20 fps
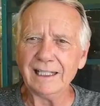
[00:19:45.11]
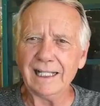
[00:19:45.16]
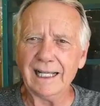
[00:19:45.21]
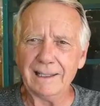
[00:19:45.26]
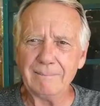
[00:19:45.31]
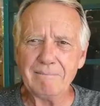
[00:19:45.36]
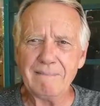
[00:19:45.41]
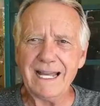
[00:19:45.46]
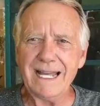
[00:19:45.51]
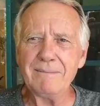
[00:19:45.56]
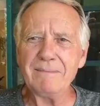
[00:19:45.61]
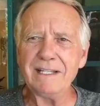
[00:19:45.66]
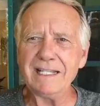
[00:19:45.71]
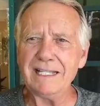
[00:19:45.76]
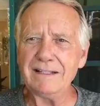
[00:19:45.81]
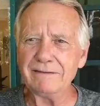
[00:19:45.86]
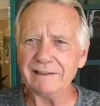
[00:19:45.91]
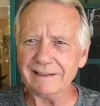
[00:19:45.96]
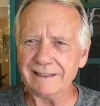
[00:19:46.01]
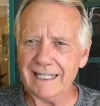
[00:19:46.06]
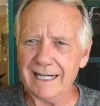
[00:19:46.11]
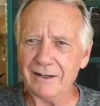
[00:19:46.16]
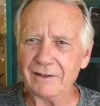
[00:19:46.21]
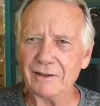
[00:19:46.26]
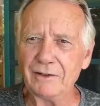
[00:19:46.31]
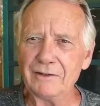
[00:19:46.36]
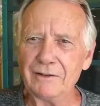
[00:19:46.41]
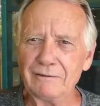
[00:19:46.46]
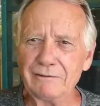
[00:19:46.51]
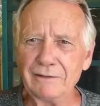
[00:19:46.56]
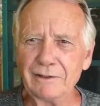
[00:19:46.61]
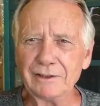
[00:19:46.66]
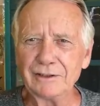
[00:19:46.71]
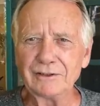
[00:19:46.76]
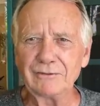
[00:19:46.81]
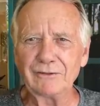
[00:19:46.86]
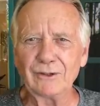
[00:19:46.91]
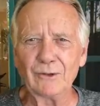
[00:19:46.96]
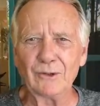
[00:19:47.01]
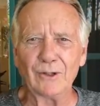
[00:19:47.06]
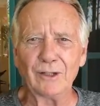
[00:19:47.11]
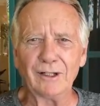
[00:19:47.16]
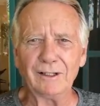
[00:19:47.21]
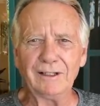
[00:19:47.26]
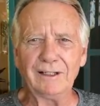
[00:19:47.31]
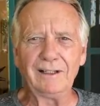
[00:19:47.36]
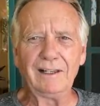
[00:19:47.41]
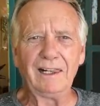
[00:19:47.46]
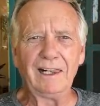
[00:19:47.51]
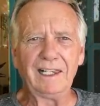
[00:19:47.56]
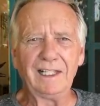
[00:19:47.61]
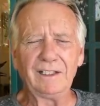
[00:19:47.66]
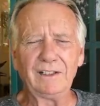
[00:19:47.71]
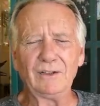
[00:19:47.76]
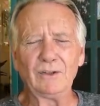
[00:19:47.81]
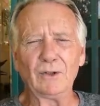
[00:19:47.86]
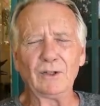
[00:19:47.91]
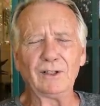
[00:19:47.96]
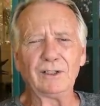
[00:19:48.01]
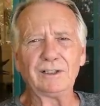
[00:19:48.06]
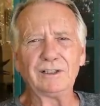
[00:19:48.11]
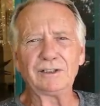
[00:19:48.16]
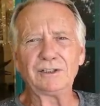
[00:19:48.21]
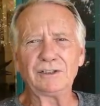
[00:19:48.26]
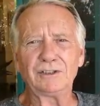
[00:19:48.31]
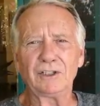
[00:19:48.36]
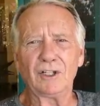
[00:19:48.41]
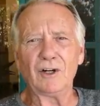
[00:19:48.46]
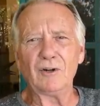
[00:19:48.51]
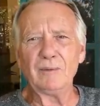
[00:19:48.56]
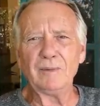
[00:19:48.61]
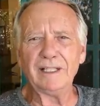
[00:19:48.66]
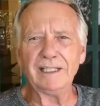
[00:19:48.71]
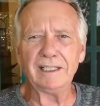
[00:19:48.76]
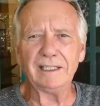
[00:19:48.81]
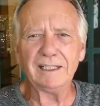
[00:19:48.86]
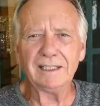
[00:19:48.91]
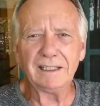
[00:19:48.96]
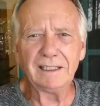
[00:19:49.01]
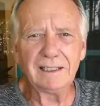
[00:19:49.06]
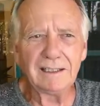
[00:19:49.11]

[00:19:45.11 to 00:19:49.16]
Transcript: and maybe even down on the first floor in order to show me